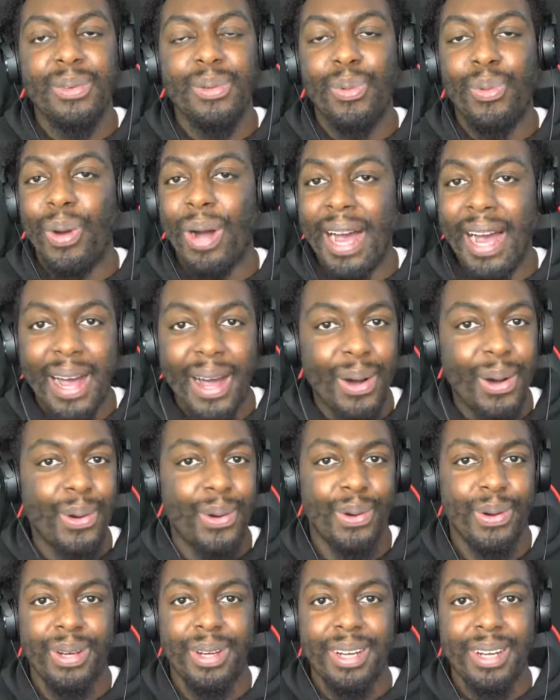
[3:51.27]

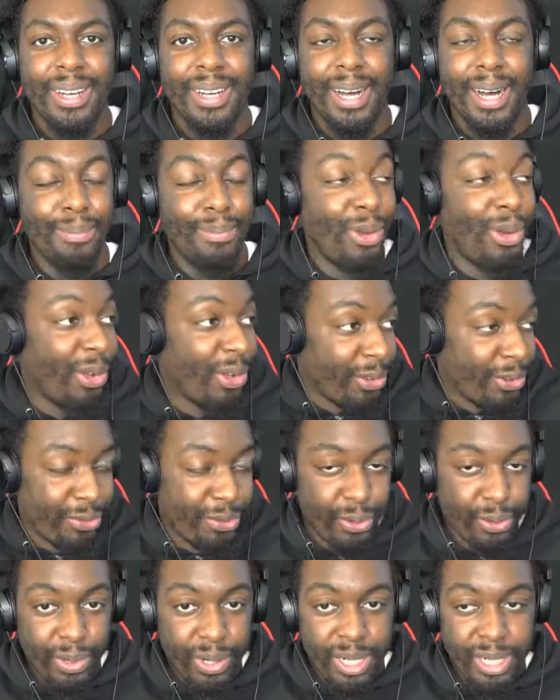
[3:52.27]
Wow. I'm lost
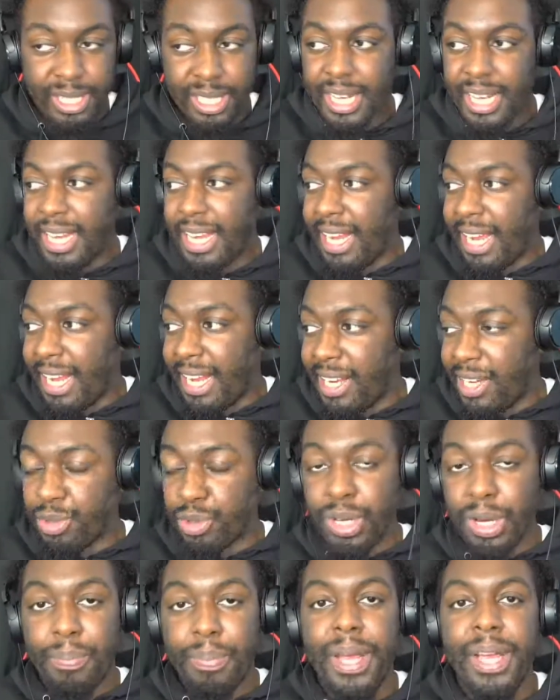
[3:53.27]
for words. He
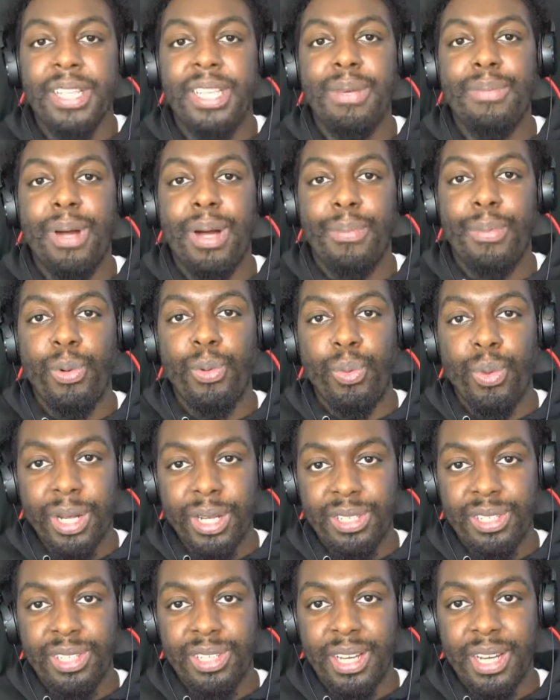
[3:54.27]
literally picked him up on
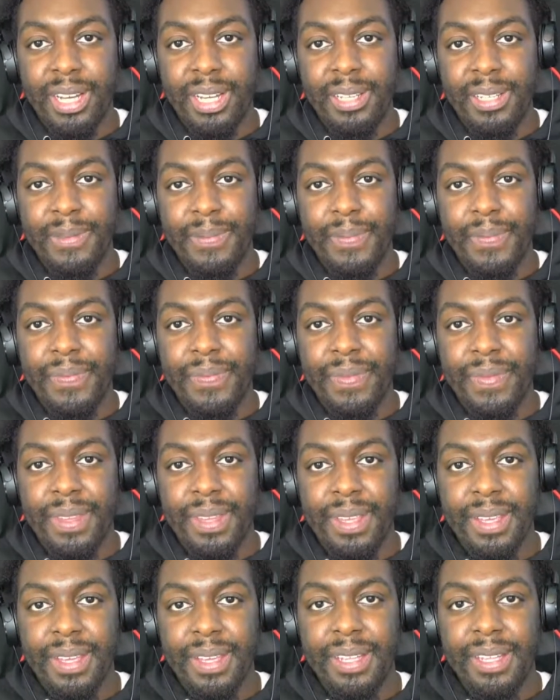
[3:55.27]
one side,
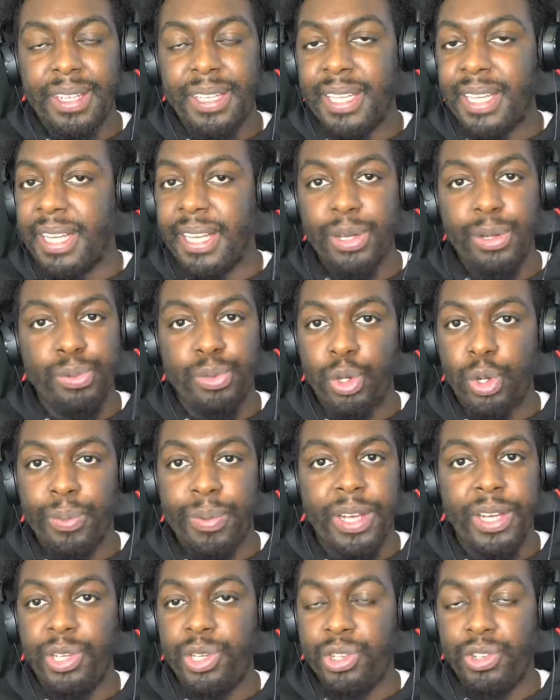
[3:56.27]
didn't
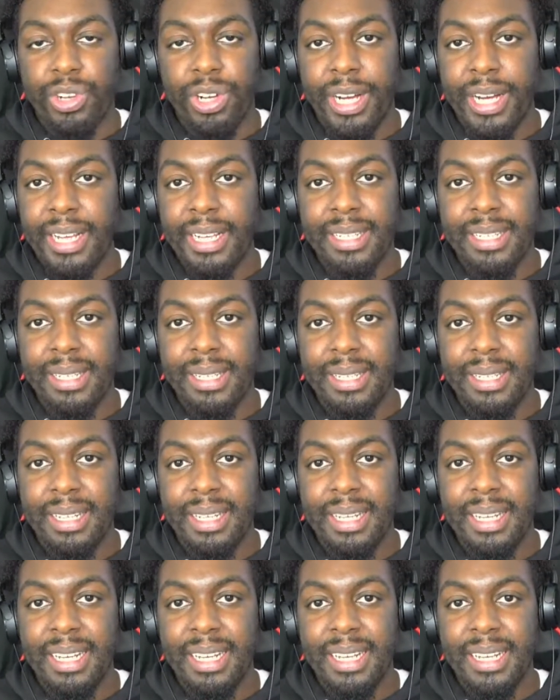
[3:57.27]
absorb any strikes,
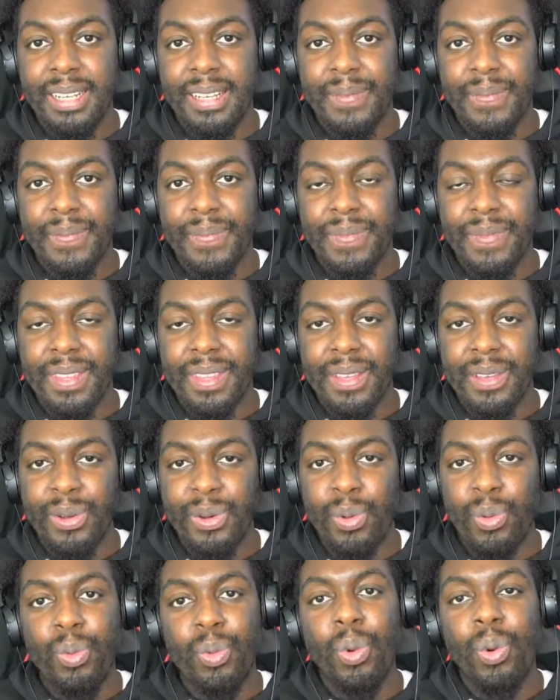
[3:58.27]

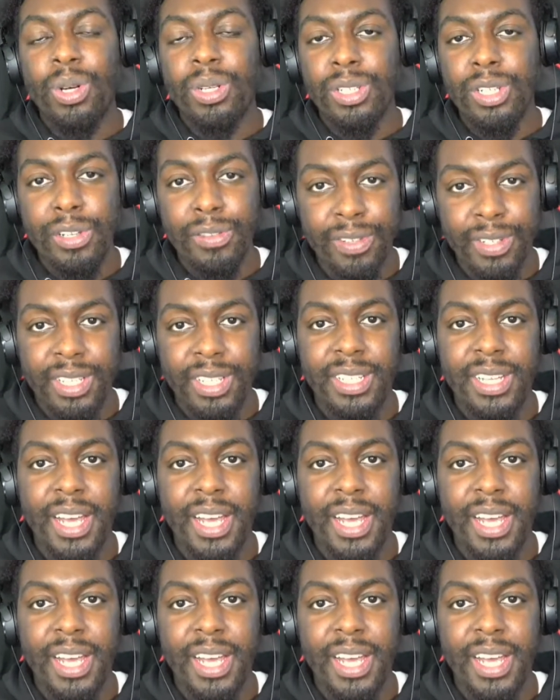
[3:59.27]
walked over to